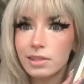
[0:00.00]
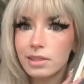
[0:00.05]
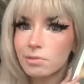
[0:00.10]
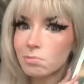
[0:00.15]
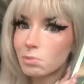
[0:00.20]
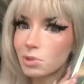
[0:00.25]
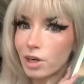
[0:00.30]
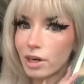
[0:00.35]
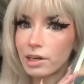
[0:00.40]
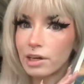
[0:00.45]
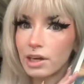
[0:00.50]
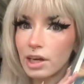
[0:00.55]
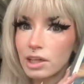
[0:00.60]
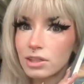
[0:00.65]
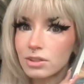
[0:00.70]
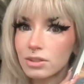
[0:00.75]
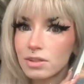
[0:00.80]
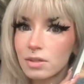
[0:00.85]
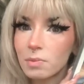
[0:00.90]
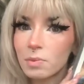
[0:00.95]
I'm trying to
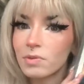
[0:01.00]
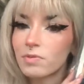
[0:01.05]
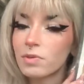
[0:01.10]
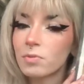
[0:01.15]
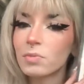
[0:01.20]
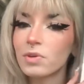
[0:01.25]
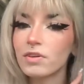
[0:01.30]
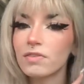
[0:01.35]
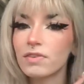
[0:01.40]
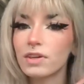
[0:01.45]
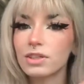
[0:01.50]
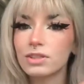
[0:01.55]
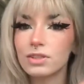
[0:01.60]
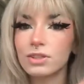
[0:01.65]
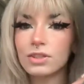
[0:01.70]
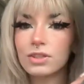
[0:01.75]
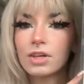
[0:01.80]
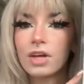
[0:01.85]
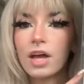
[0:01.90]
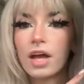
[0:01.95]
get you something from
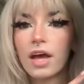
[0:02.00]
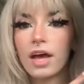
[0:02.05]
Universal.